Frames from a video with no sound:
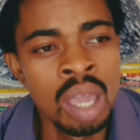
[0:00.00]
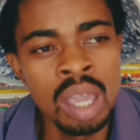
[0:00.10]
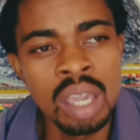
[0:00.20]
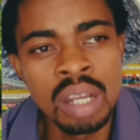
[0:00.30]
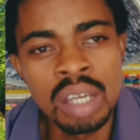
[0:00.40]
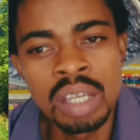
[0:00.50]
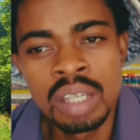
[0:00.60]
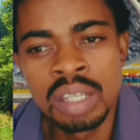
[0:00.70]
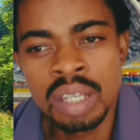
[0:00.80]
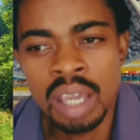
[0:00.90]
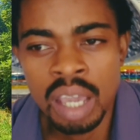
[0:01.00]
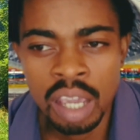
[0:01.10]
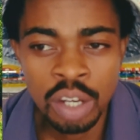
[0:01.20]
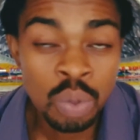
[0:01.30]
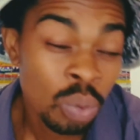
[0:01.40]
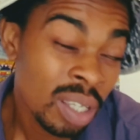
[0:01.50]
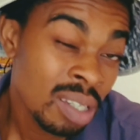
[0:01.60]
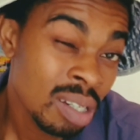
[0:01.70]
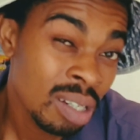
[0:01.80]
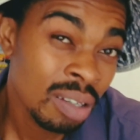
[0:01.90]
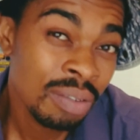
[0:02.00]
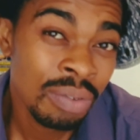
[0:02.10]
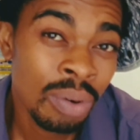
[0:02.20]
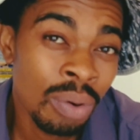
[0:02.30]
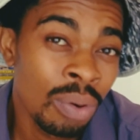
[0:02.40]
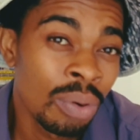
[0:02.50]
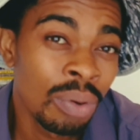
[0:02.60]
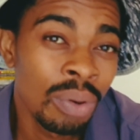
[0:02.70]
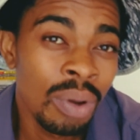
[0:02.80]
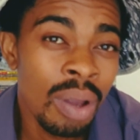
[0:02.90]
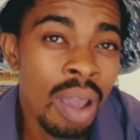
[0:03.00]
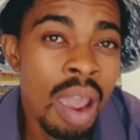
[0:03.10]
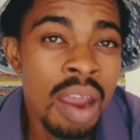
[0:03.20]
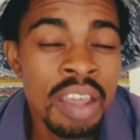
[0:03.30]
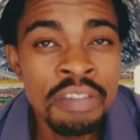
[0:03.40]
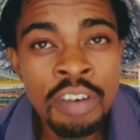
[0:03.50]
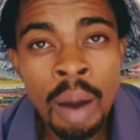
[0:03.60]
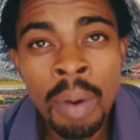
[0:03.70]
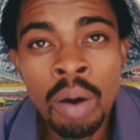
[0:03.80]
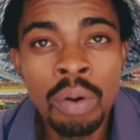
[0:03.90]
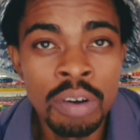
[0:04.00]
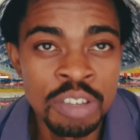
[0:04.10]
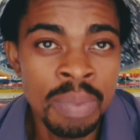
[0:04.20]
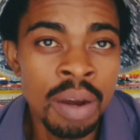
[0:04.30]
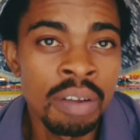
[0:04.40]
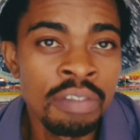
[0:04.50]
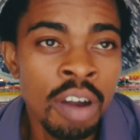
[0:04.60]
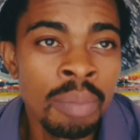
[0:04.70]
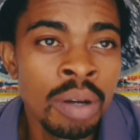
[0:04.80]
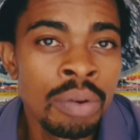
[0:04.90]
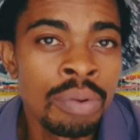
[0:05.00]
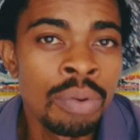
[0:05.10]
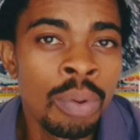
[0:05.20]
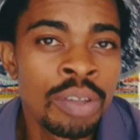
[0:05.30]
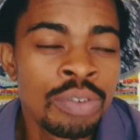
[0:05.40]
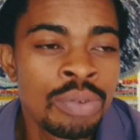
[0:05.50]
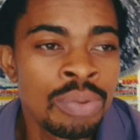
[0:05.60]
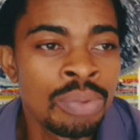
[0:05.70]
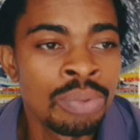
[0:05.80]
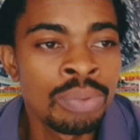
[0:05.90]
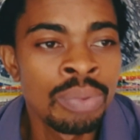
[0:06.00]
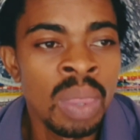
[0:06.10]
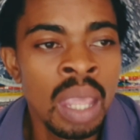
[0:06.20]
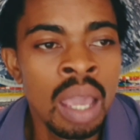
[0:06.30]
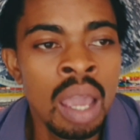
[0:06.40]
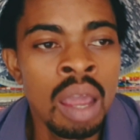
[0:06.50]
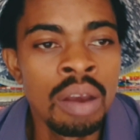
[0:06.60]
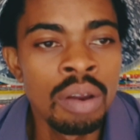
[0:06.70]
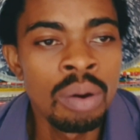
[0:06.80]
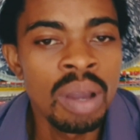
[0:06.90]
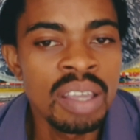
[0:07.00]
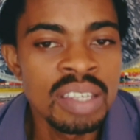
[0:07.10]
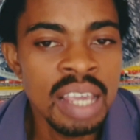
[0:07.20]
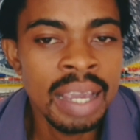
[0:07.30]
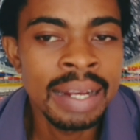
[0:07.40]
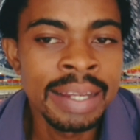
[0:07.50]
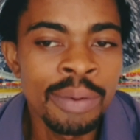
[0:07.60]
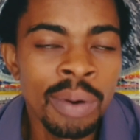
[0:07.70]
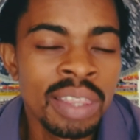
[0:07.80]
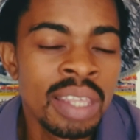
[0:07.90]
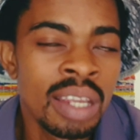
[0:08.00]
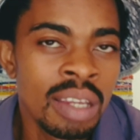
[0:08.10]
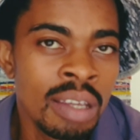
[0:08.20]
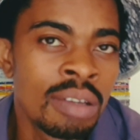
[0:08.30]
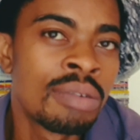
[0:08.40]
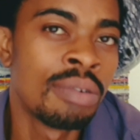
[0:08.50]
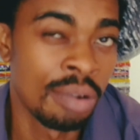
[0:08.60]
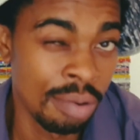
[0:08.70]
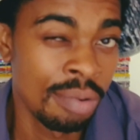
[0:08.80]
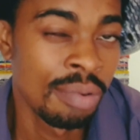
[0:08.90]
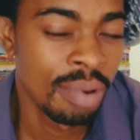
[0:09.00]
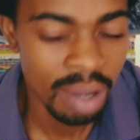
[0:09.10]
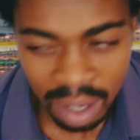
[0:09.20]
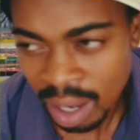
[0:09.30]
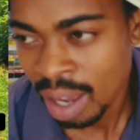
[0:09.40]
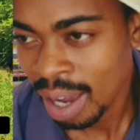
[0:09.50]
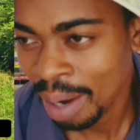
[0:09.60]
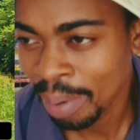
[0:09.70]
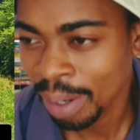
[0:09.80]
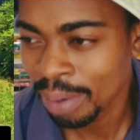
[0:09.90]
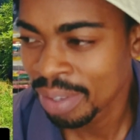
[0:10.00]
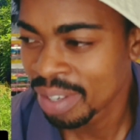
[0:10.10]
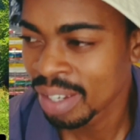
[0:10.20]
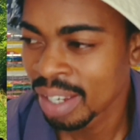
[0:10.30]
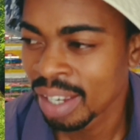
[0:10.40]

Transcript: It is a toolkit for any farmer or aspiring farmer who wants to know exactly what they need to know about